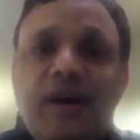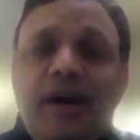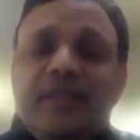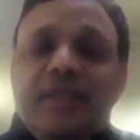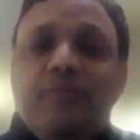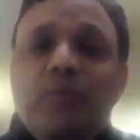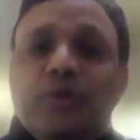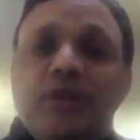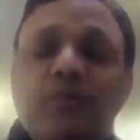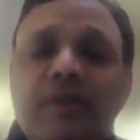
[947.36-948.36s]
I think more
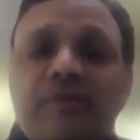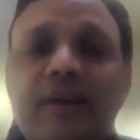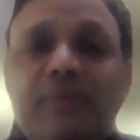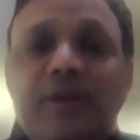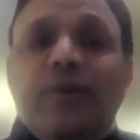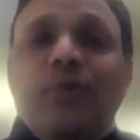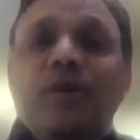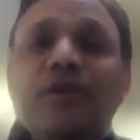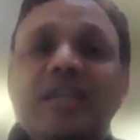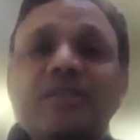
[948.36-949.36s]
than $25 billion
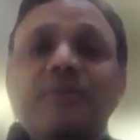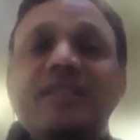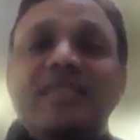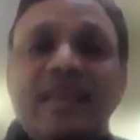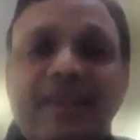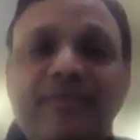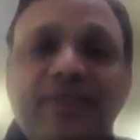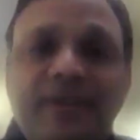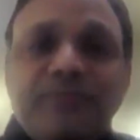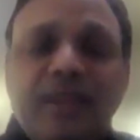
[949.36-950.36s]
has been saved
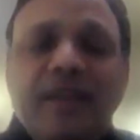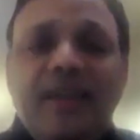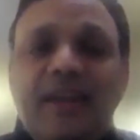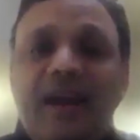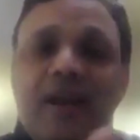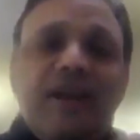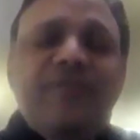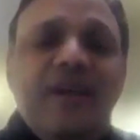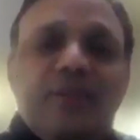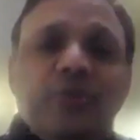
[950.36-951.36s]
in
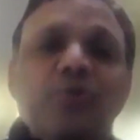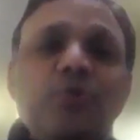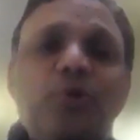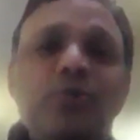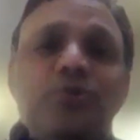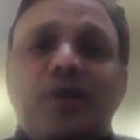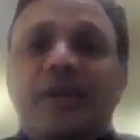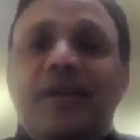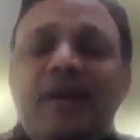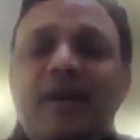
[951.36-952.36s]
identifying those ghosts
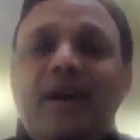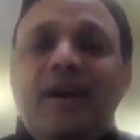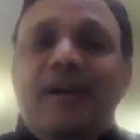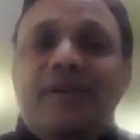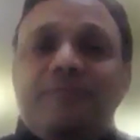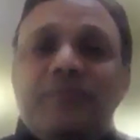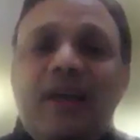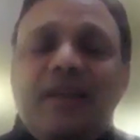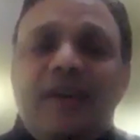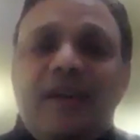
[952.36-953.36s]

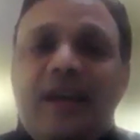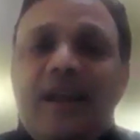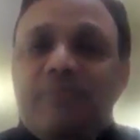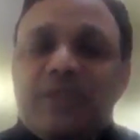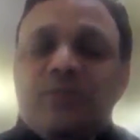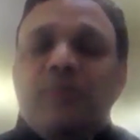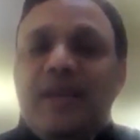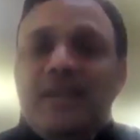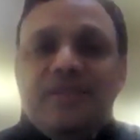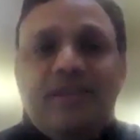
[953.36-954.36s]
and
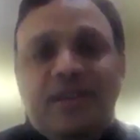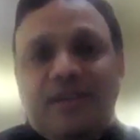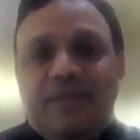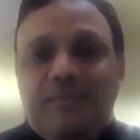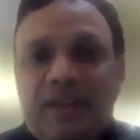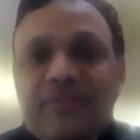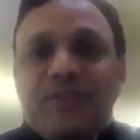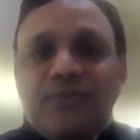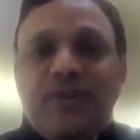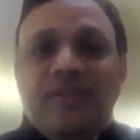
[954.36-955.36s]
misplaced
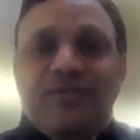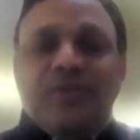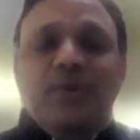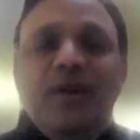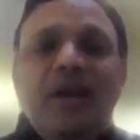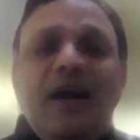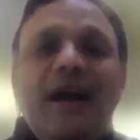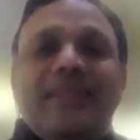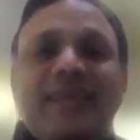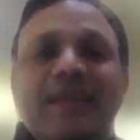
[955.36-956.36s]
beneficiaries. So
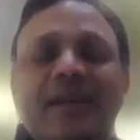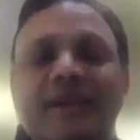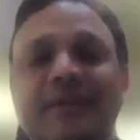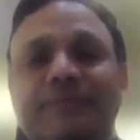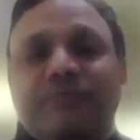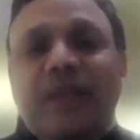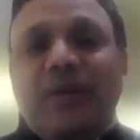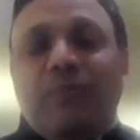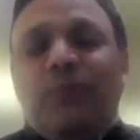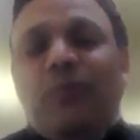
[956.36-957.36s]
I think
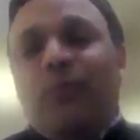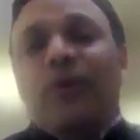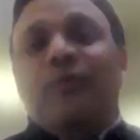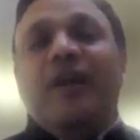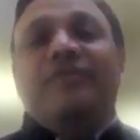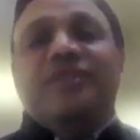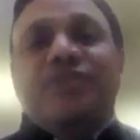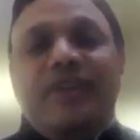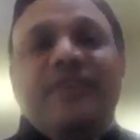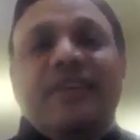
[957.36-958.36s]
what we have
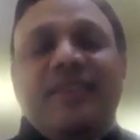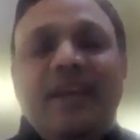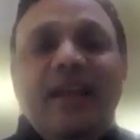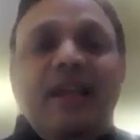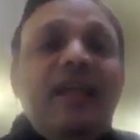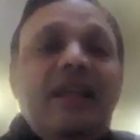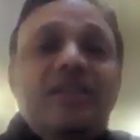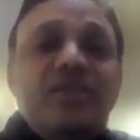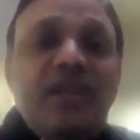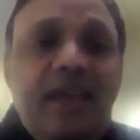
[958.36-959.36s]
achieved at the end, and
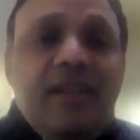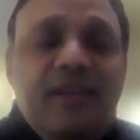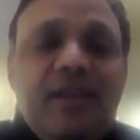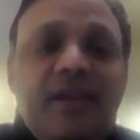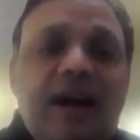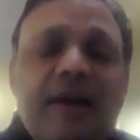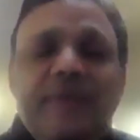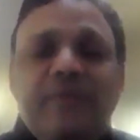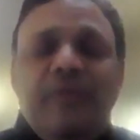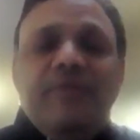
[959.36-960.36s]
the scale, I
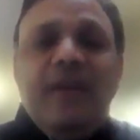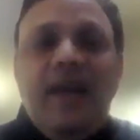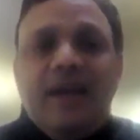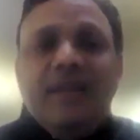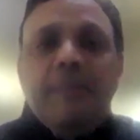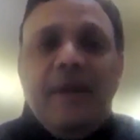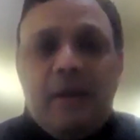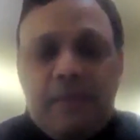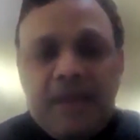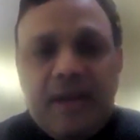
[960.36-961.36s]
mean, when we had the
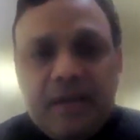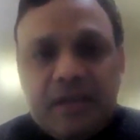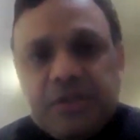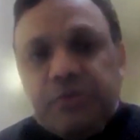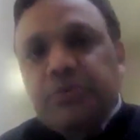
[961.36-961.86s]
pandemic hit us in